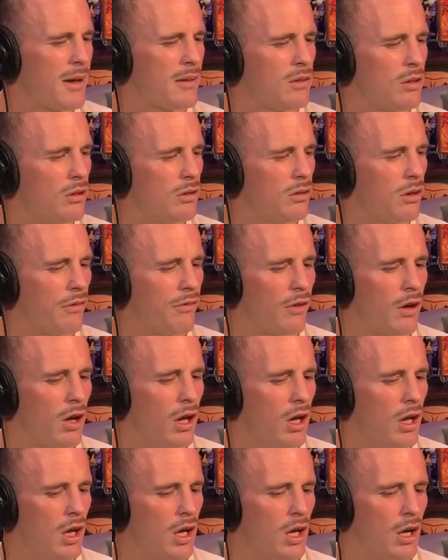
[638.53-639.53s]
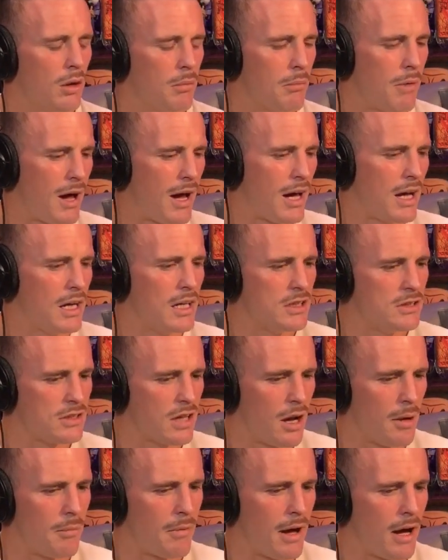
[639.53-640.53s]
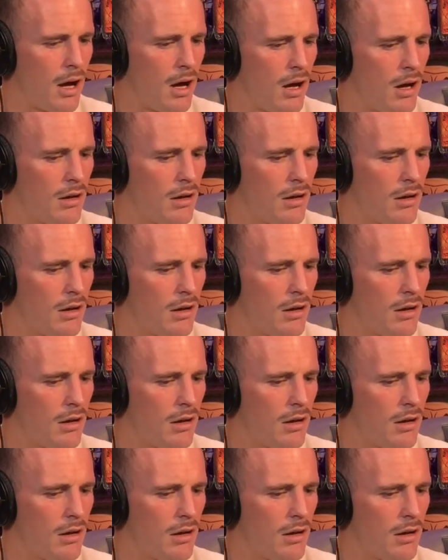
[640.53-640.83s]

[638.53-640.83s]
to who's off my age that I'm at.